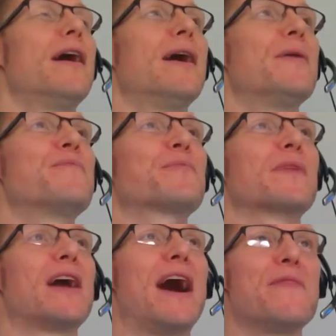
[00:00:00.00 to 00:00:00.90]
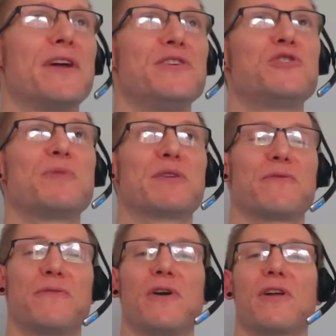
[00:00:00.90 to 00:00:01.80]
Um, and then you should be
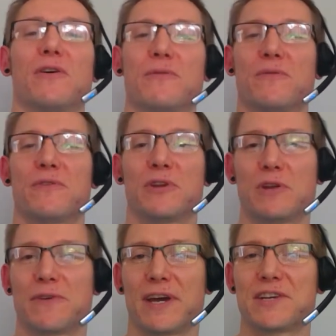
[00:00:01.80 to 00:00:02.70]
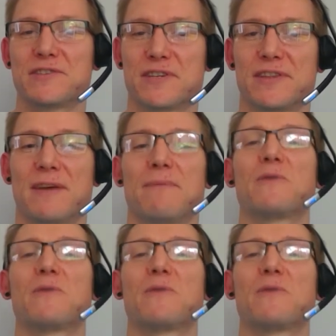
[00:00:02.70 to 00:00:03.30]
able to follow the notifications in there.